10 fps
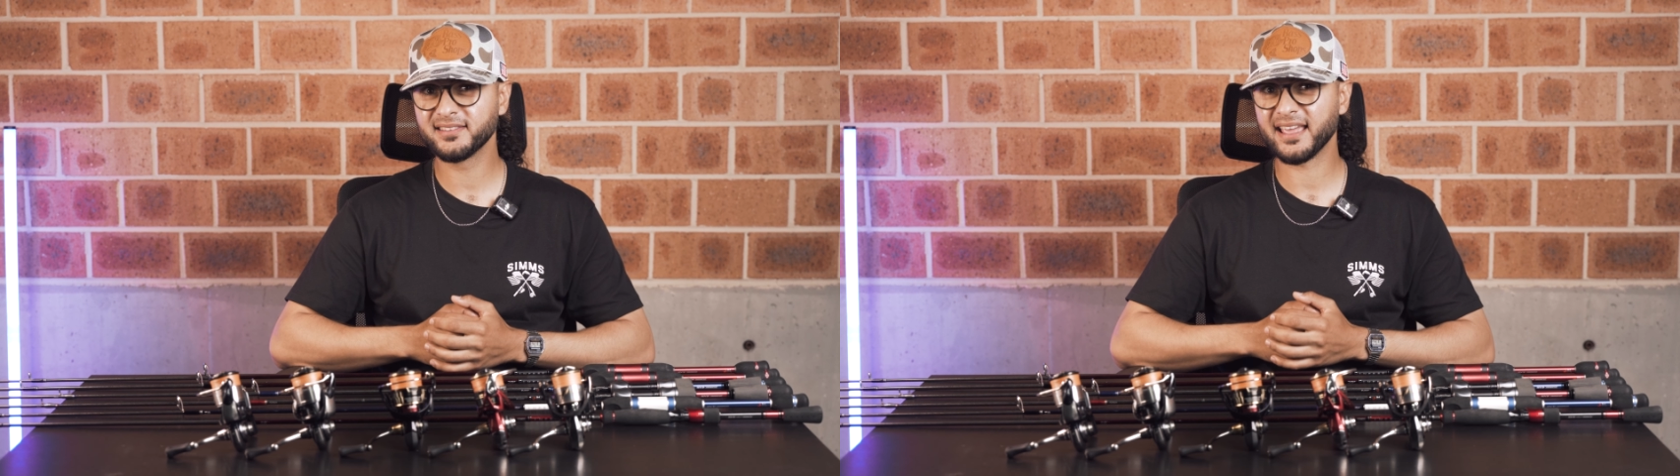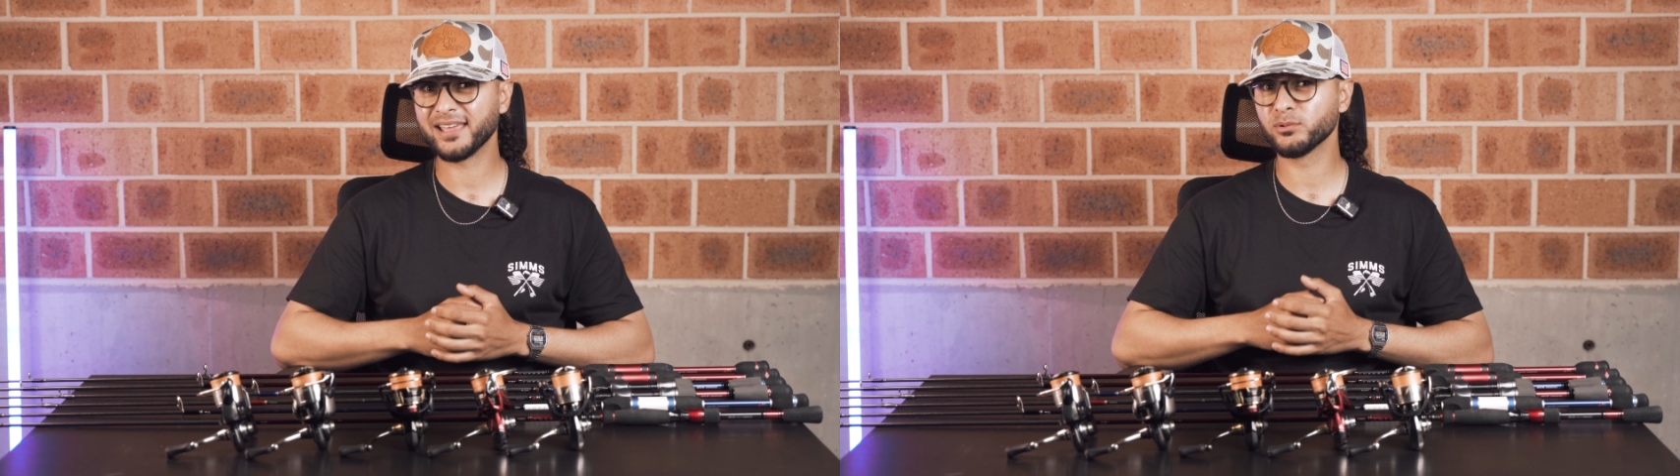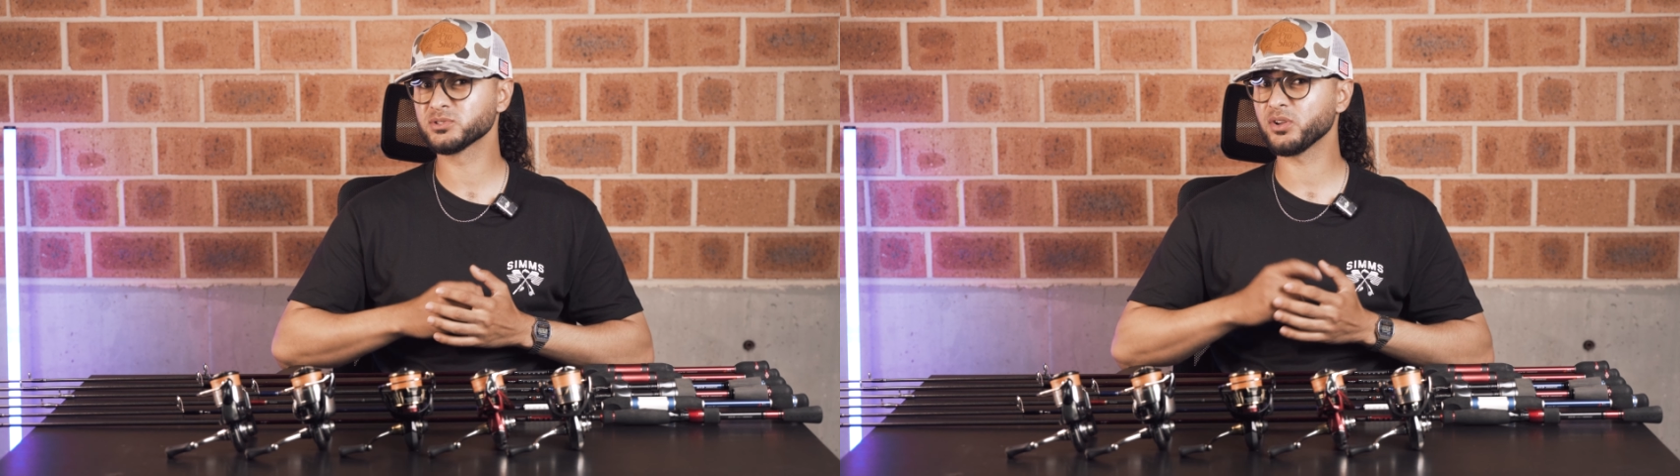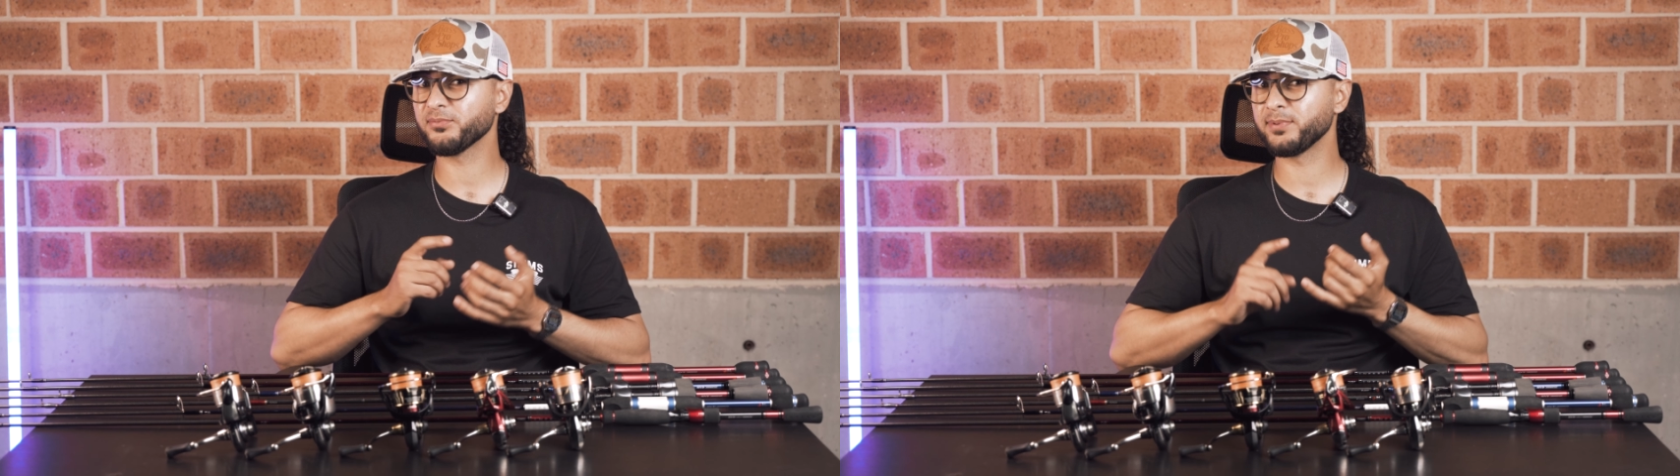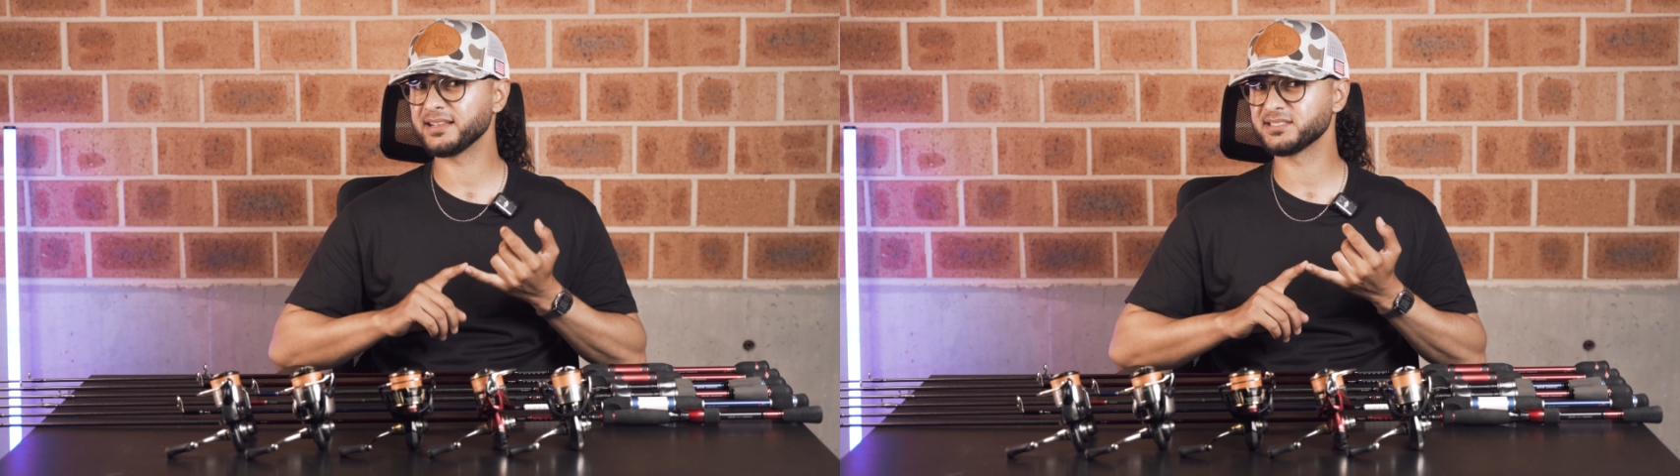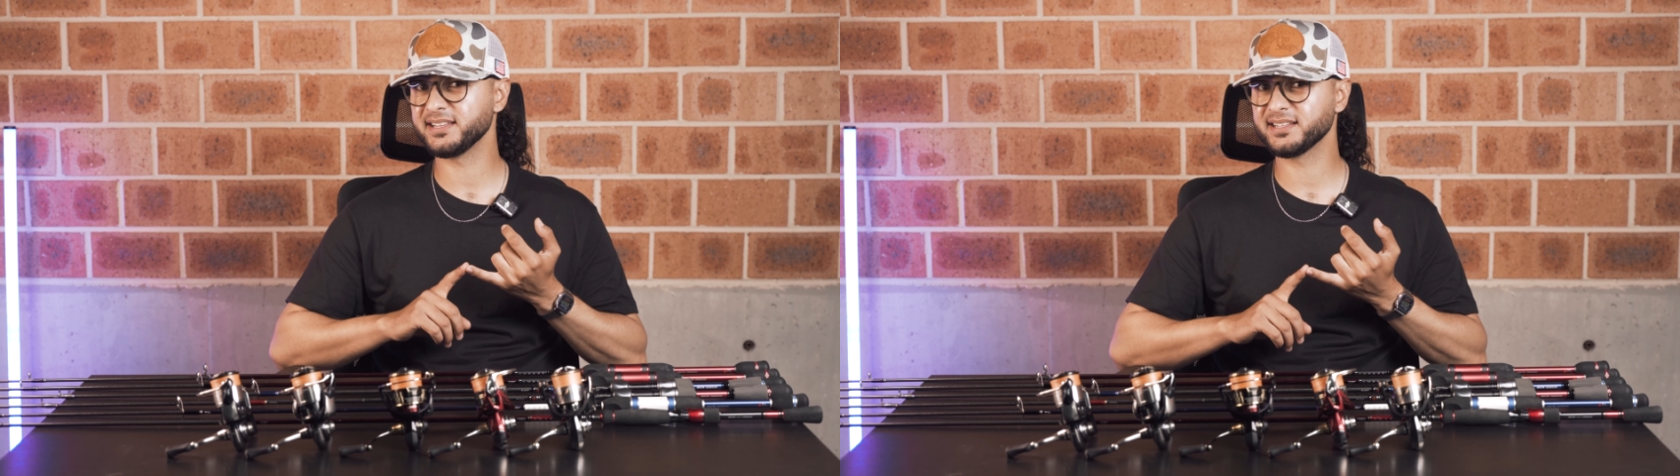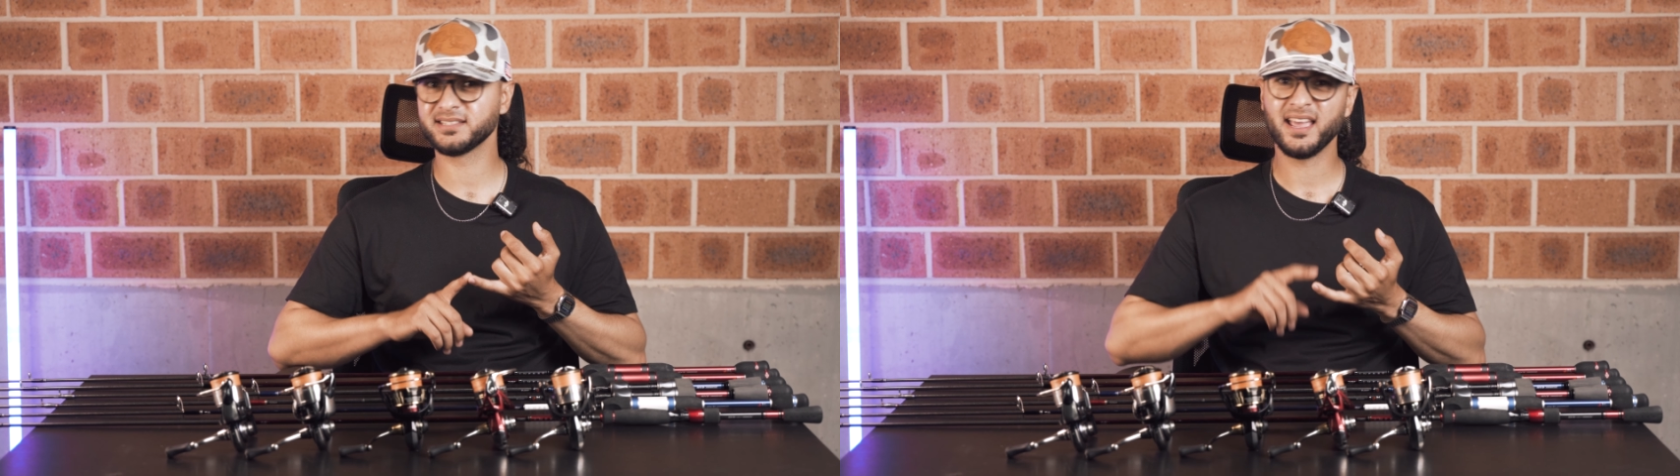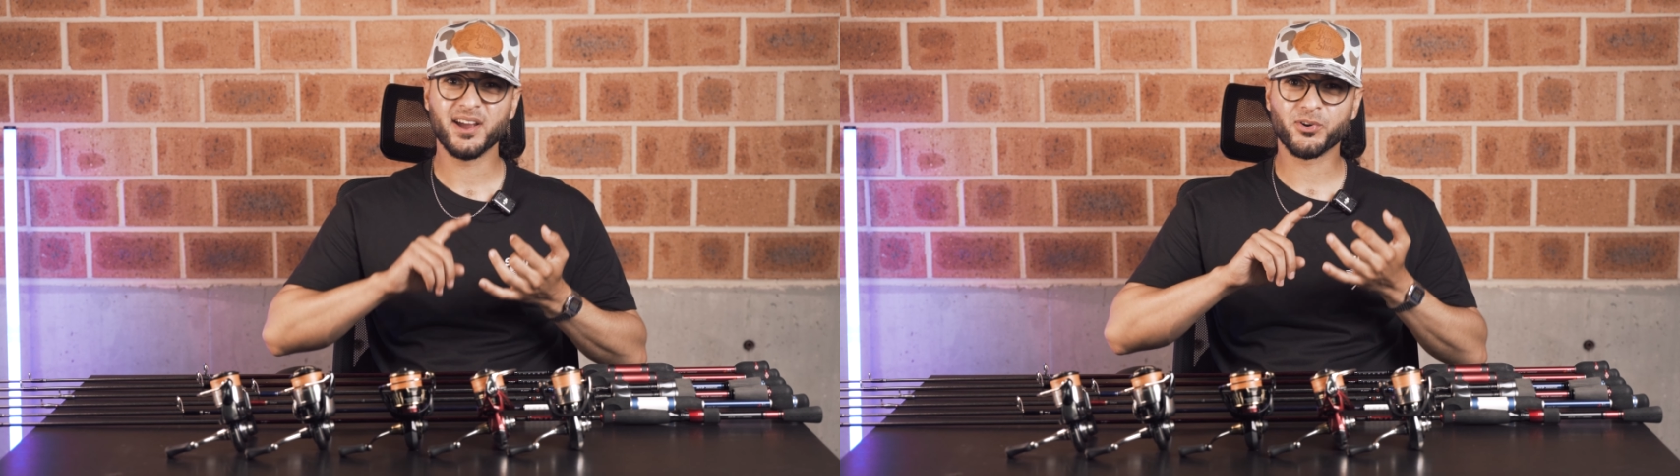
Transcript: to handle soft plastics,